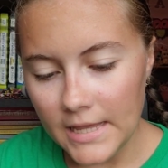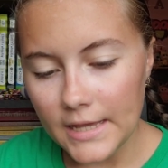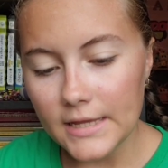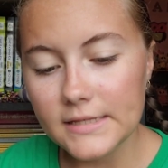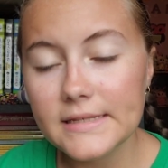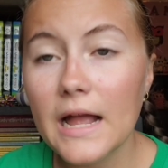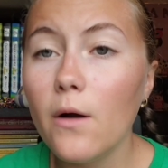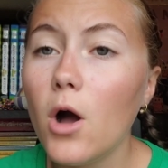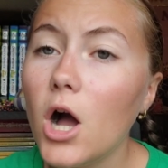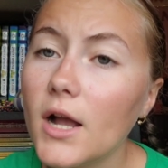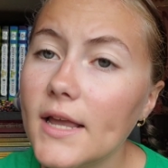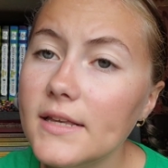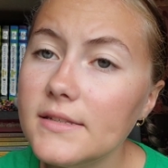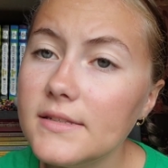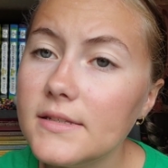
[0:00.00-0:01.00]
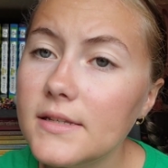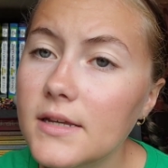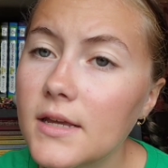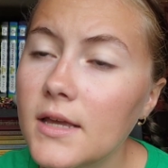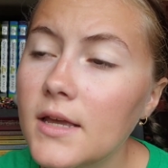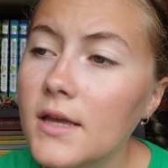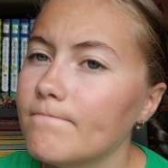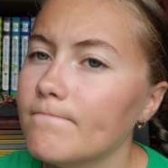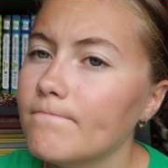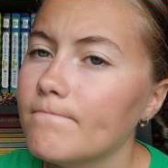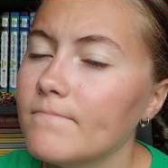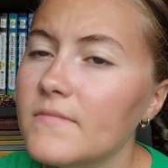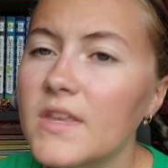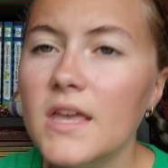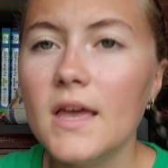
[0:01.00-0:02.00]
It's now August,
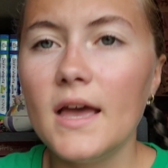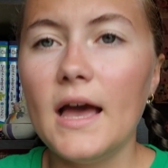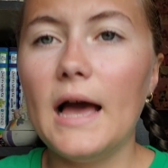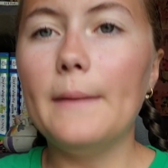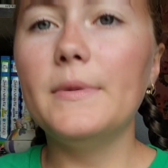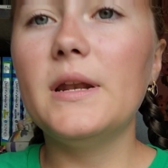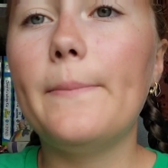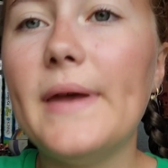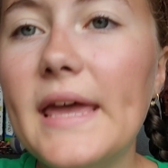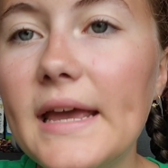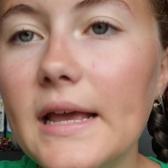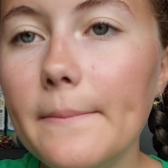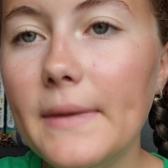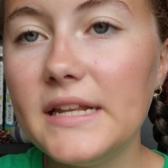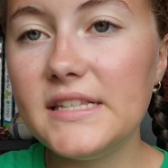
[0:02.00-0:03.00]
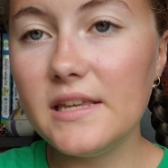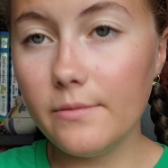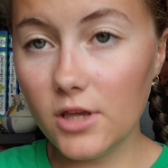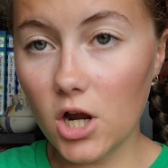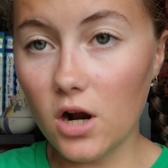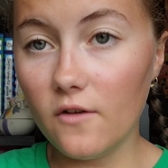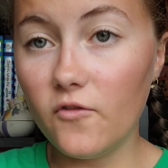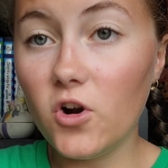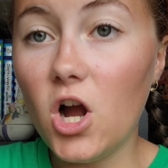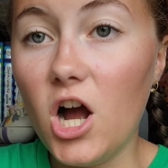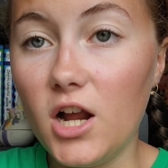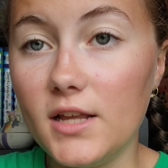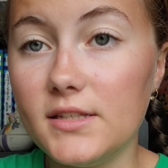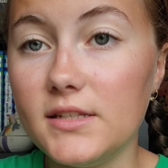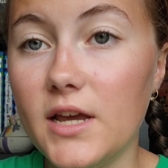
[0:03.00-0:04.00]
I'm going to pick my TBR for
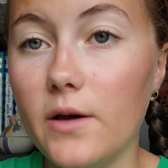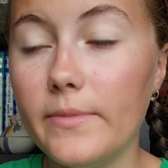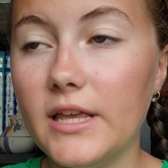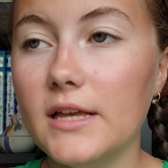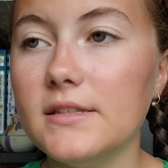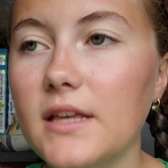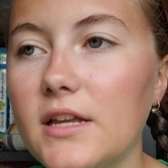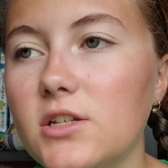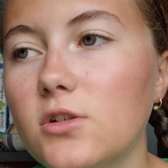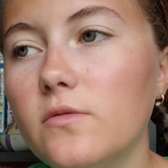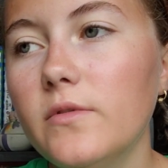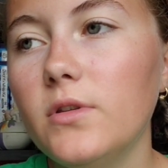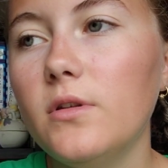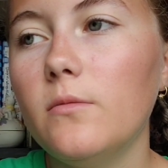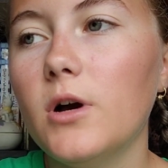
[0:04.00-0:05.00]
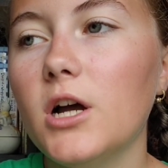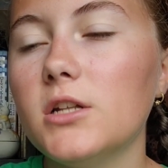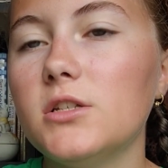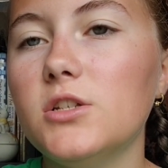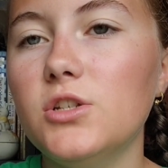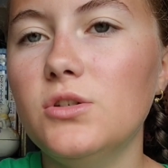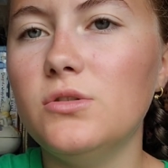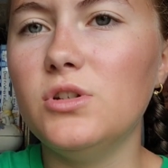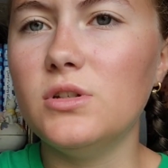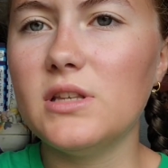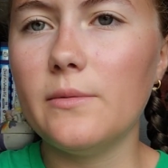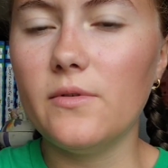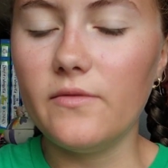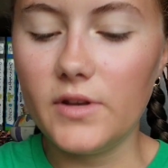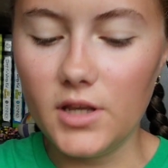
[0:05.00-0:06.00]
August now because I don't really want to do two
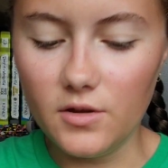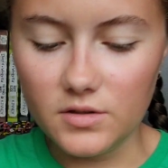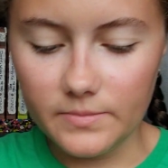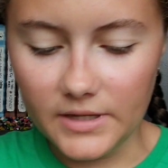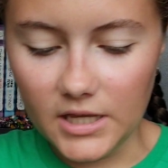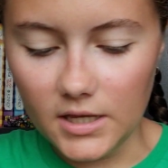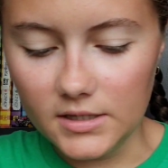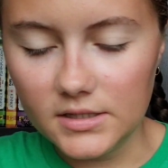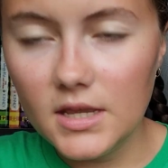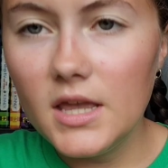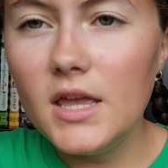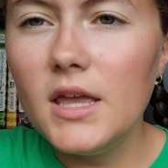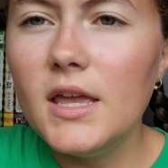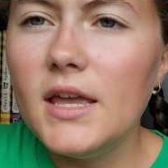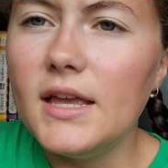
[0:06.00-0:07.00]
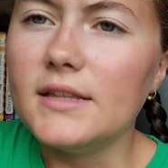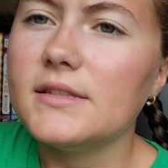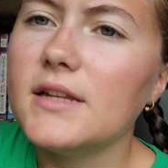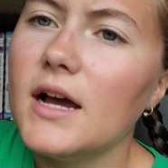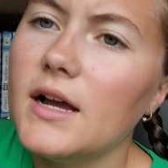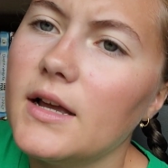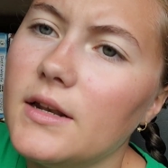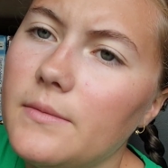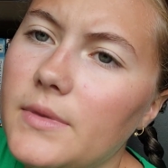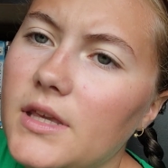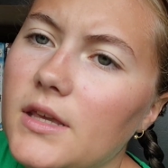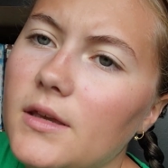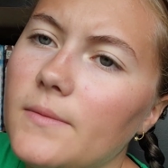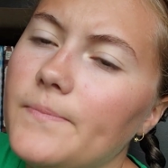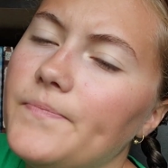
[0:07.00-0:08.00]
separate videos because it's not going to
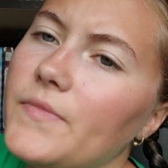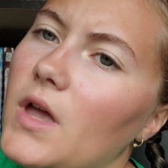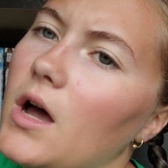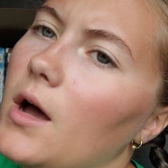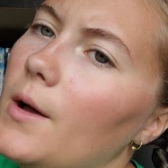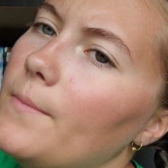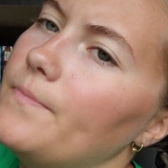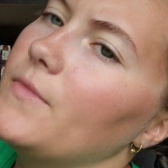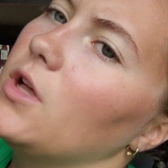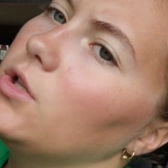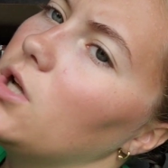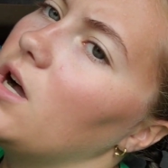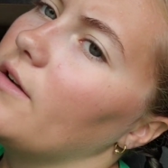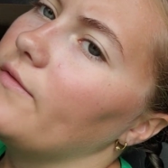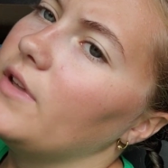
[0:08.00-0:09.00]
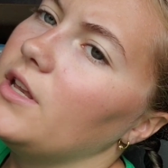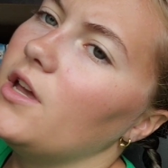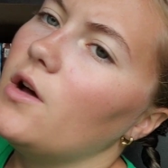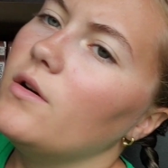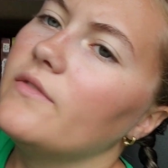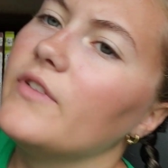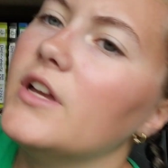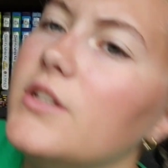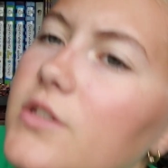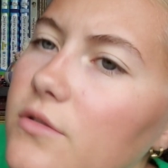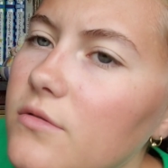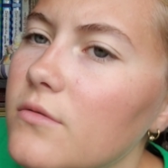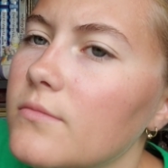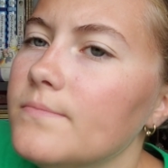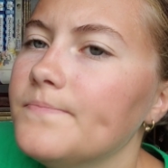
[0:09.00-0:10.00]
be um, a long video if I
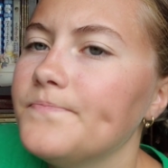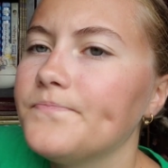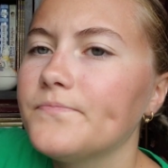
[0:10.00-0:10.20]
do.